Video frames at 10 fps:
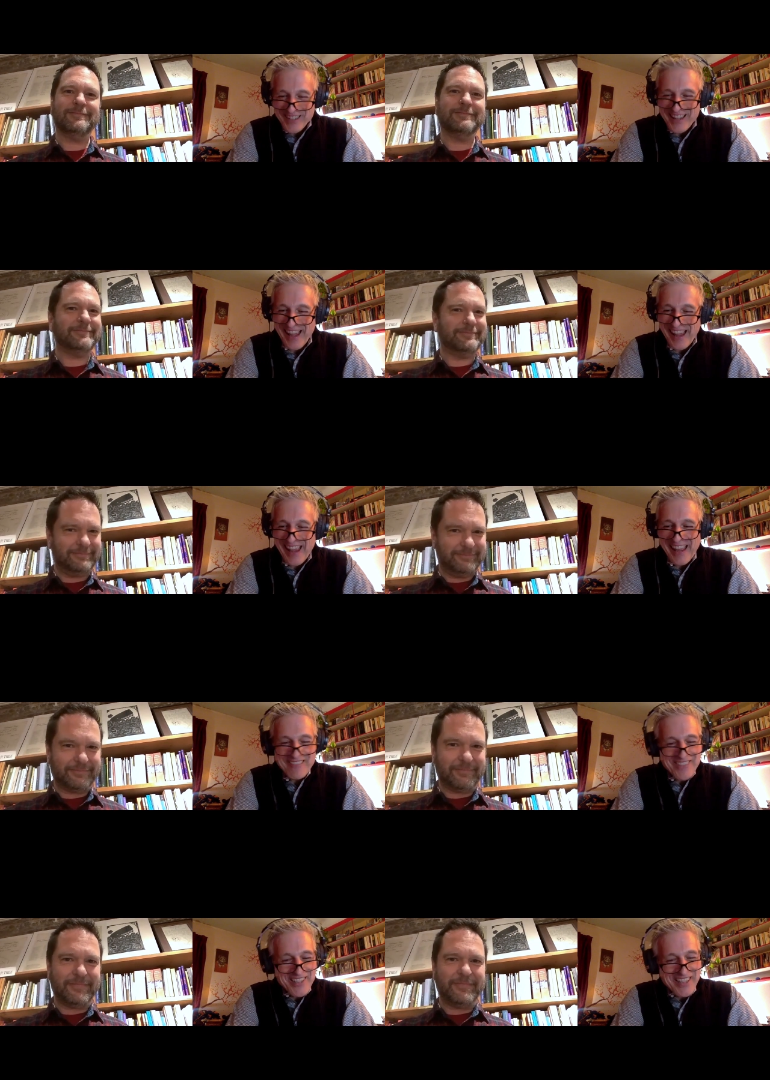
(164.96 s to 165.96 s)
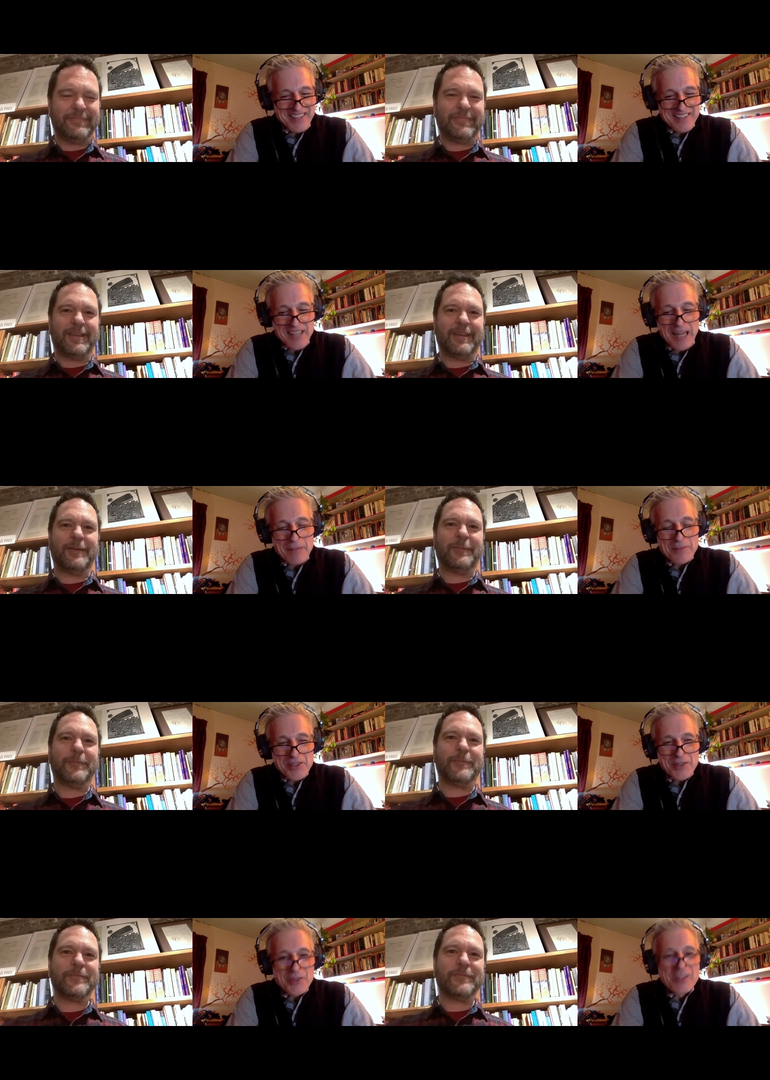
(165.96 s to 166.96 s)
Speaker 1: and for taking the time
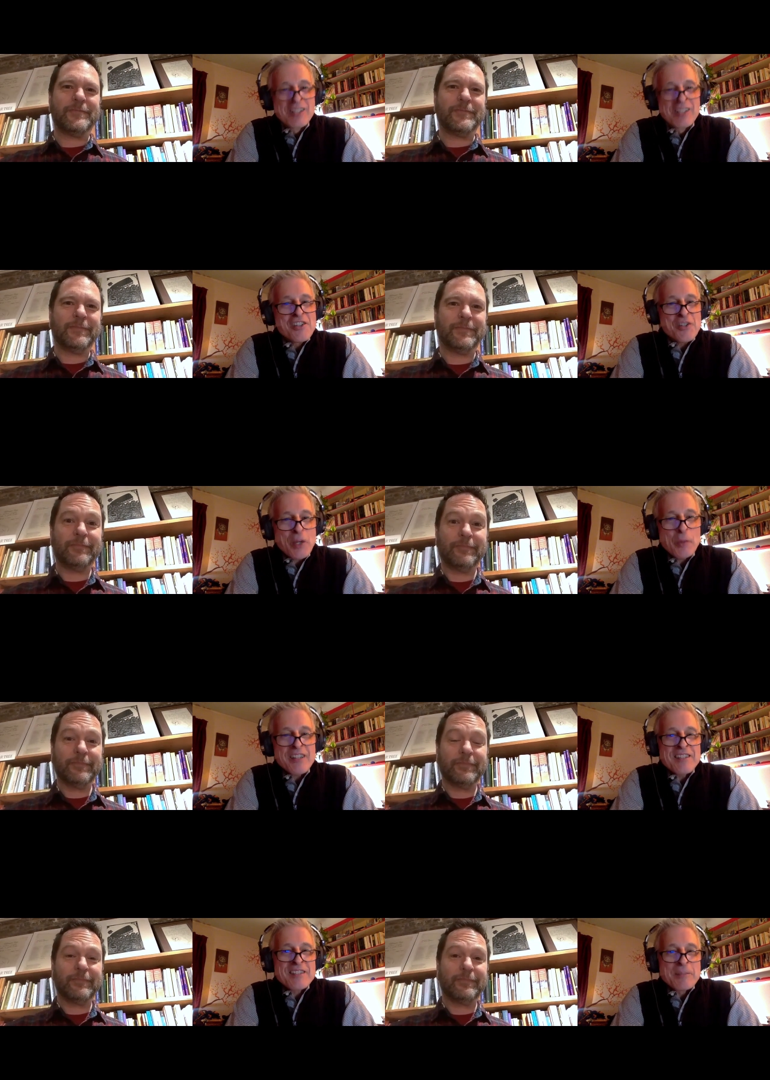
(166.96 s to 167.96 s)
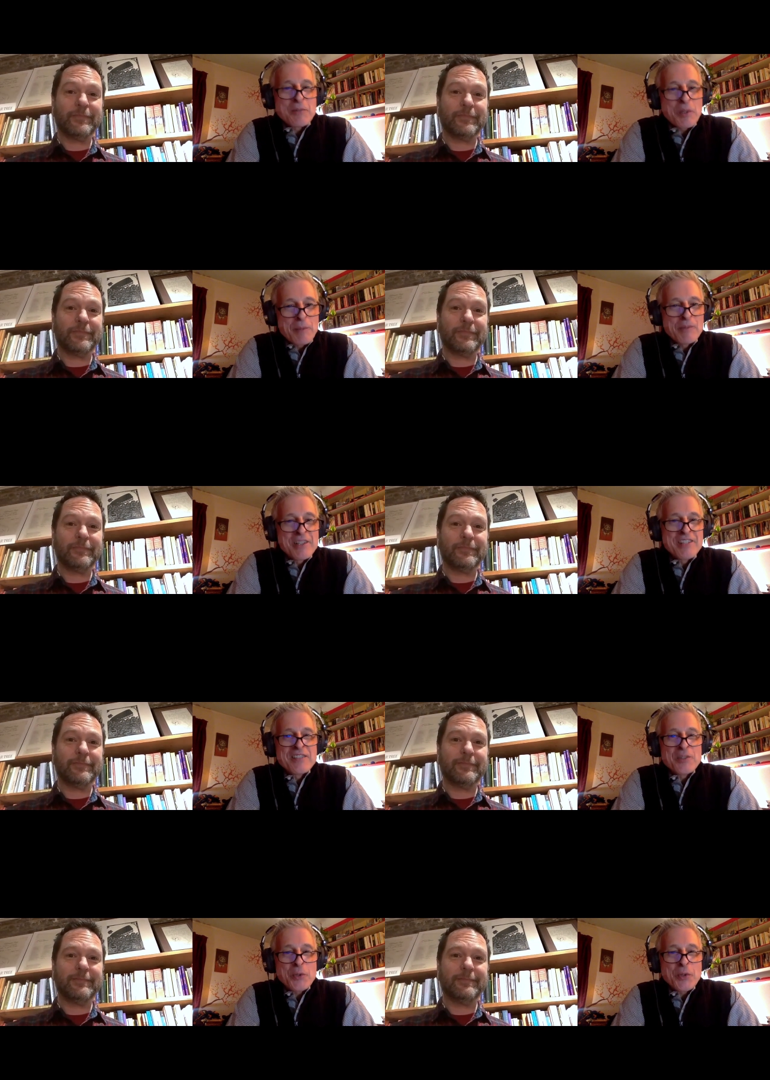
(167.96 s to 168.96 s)
to share with us some of your memories
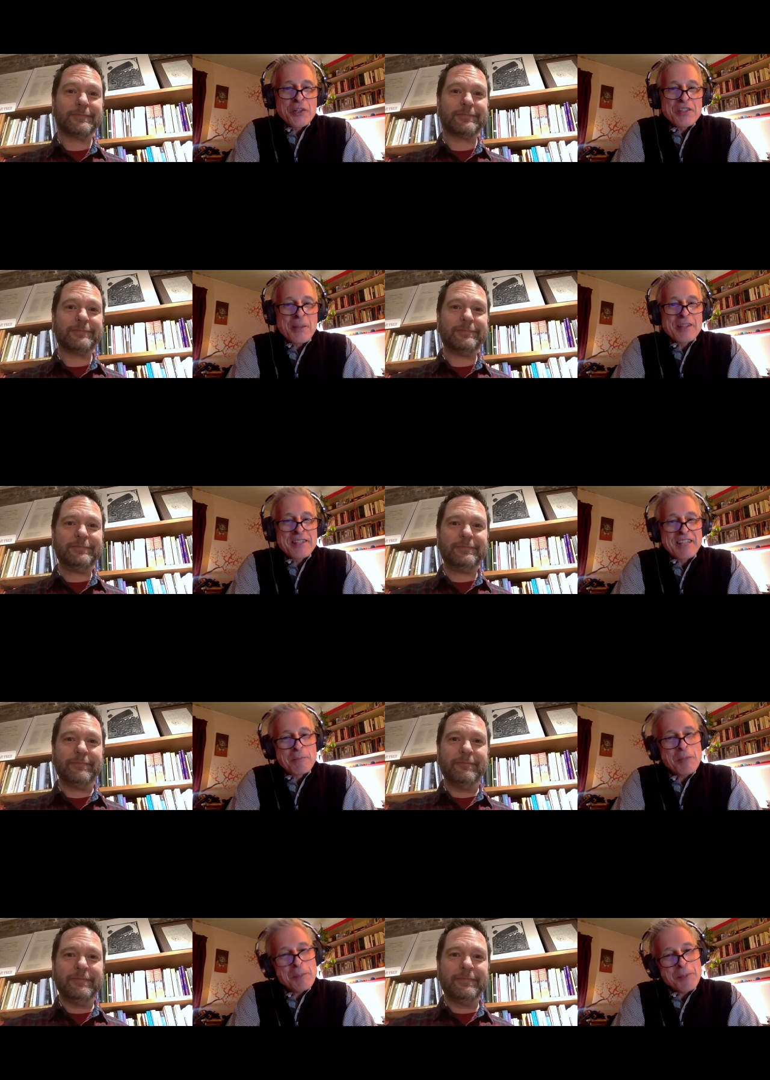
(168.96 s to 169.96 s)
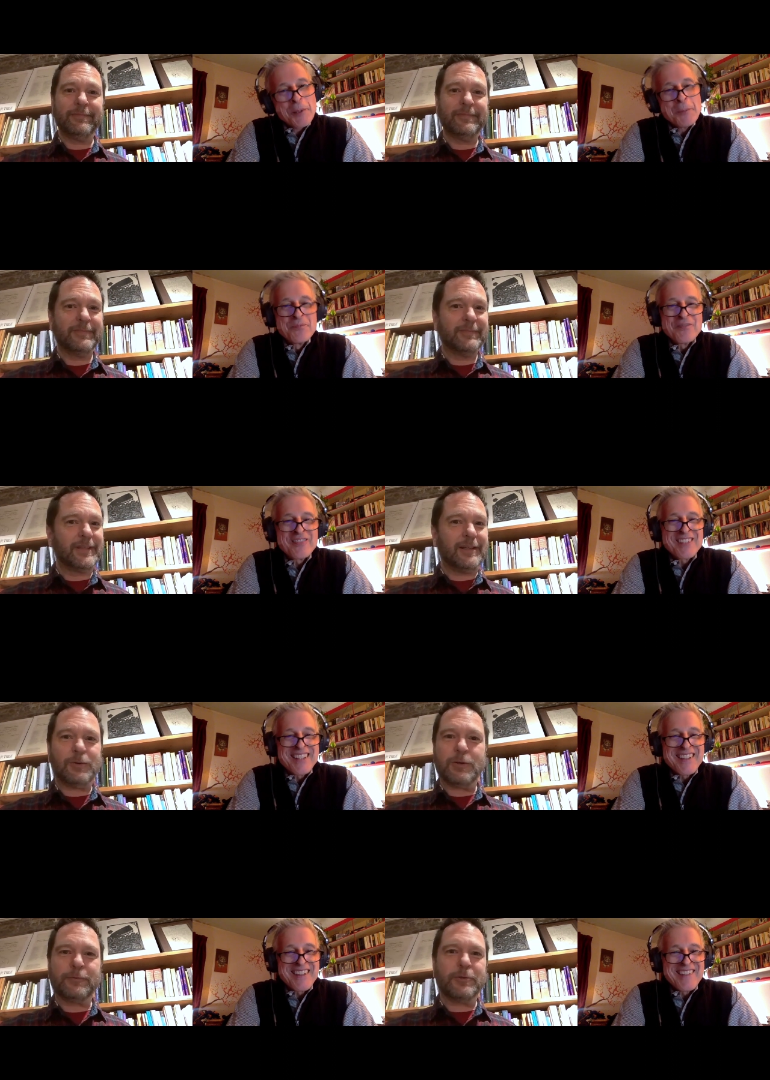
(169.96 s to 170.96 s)
and stories about David Budbill.
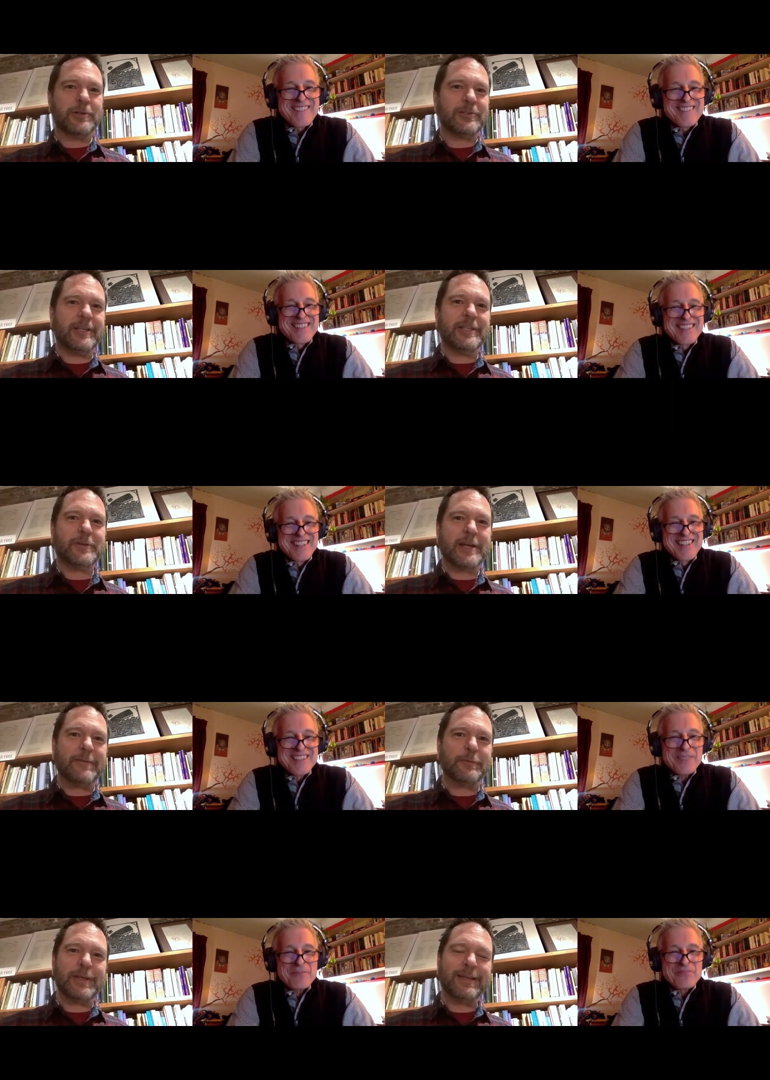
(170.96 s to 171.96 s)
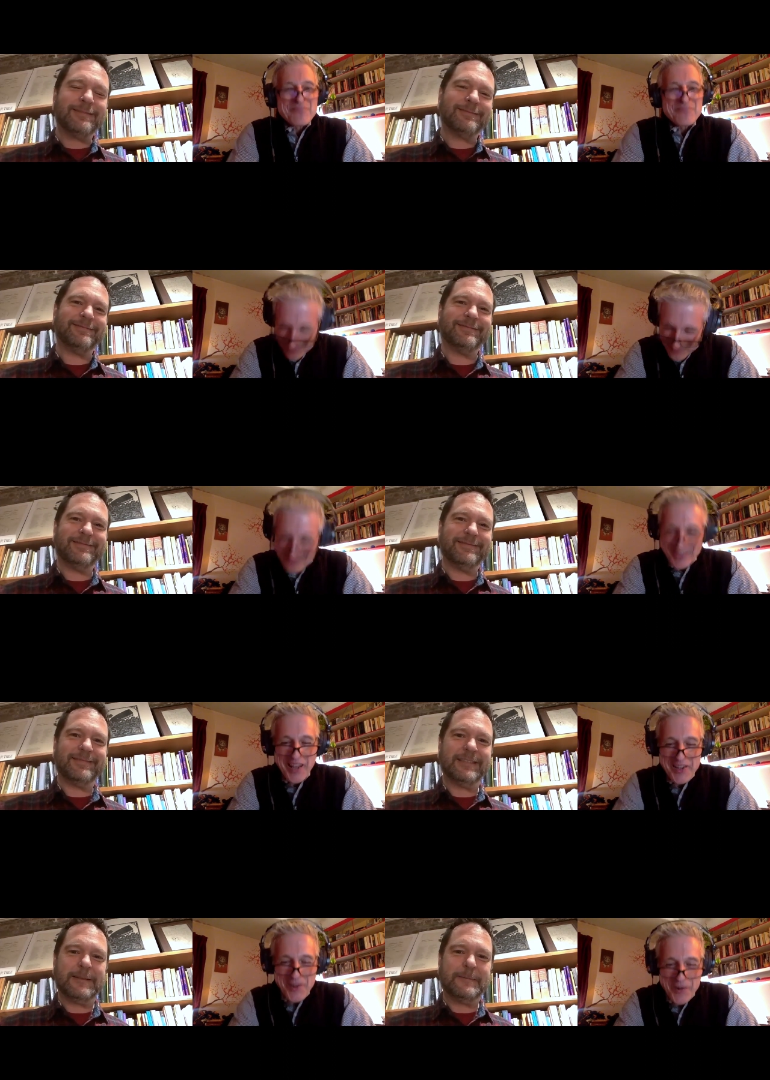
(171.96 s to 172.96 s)
Speaker 2: Oh, of course. Thanks for having me.
Speaker 1: Yeah,
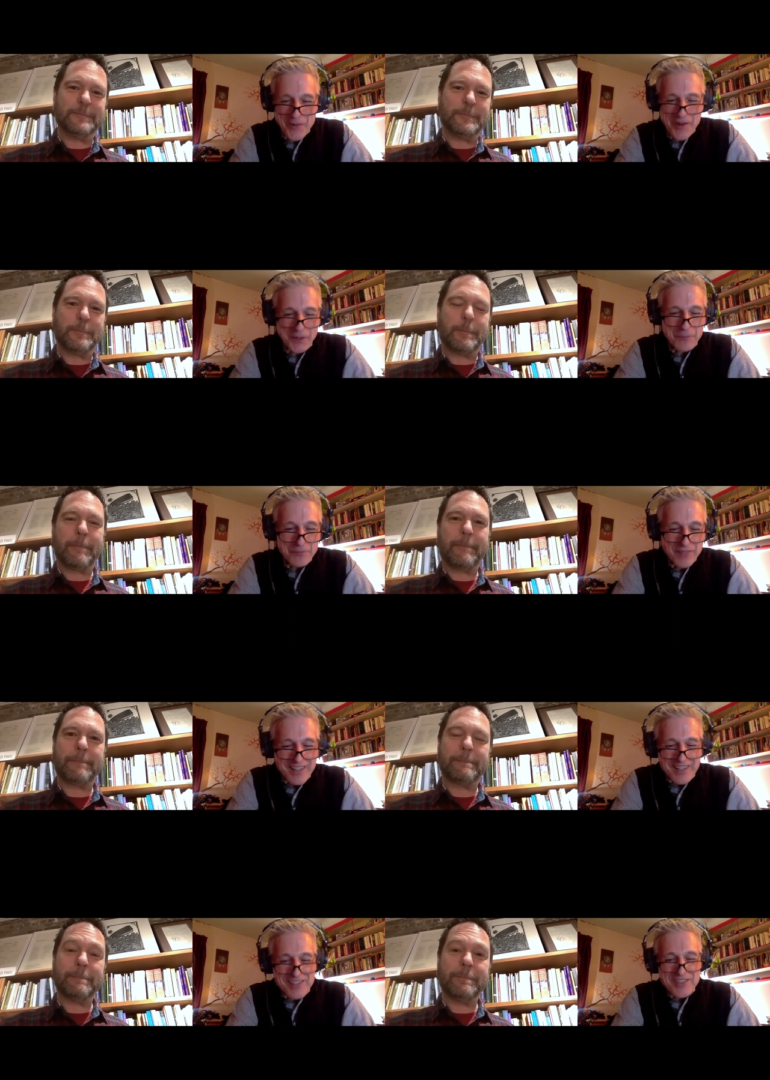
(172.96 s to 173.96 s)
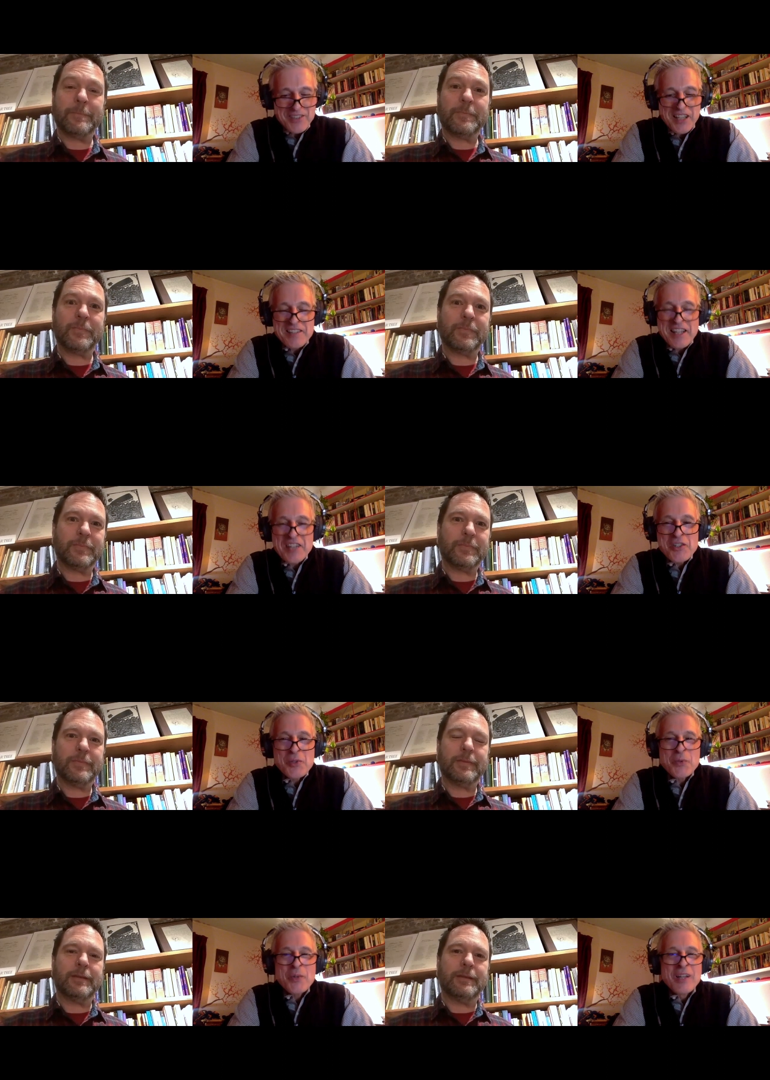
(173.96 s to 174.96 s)
you're welcome. So tell us, how did
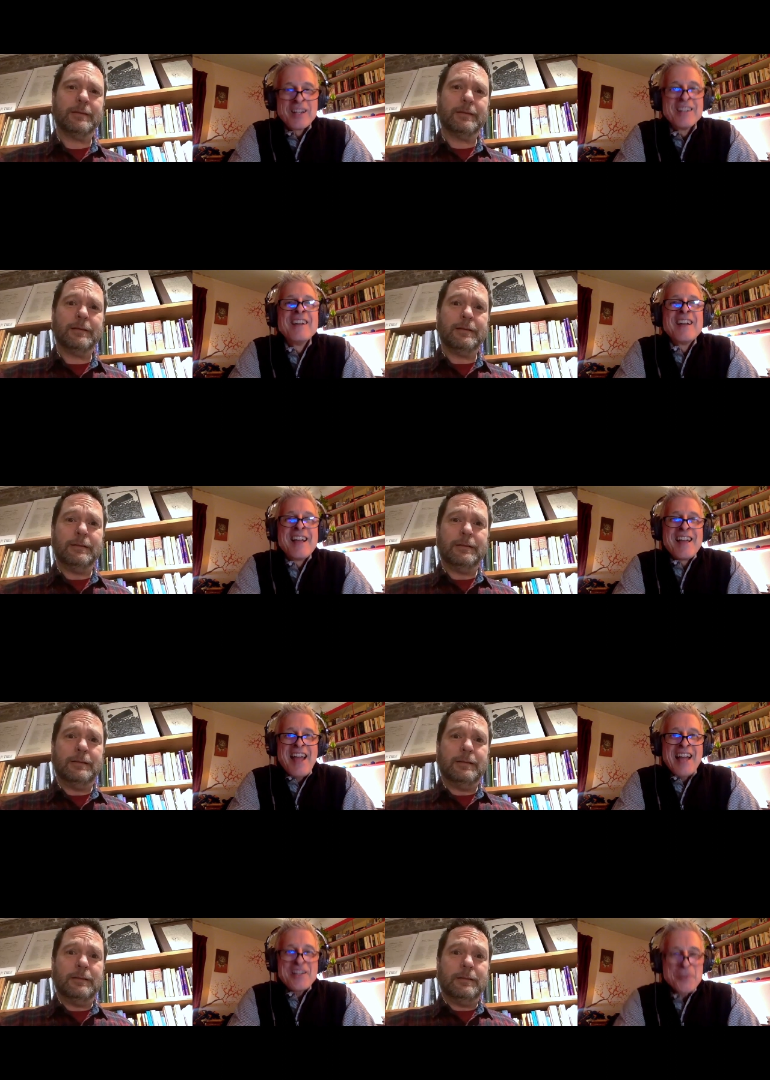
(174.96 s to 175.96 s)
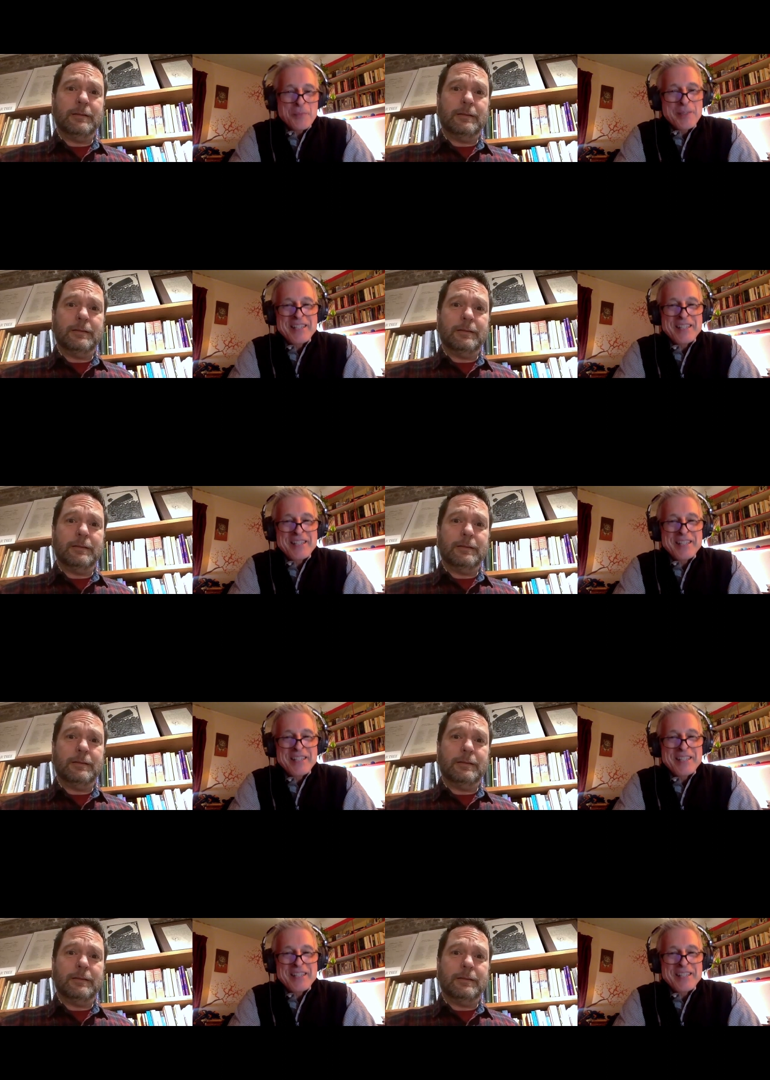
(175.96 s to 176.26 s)
you meet